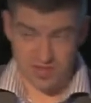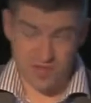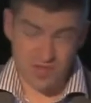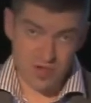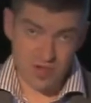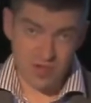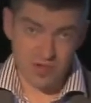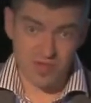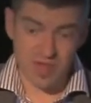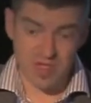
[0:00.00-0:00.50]

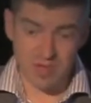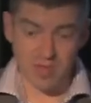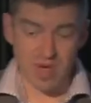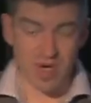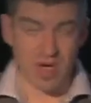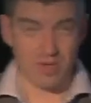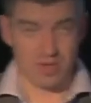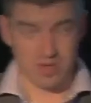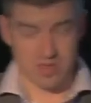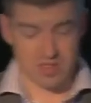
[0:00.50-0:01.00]
Few of them
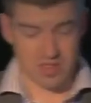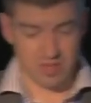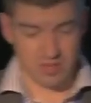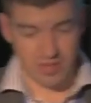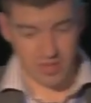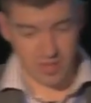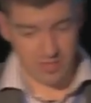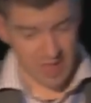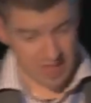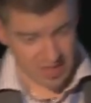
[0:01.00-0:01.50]
I will
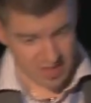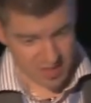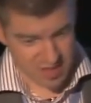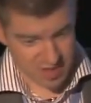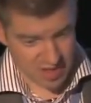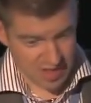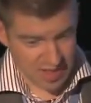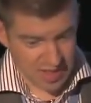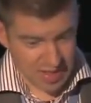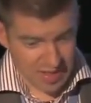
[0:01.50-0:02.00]
simply mention.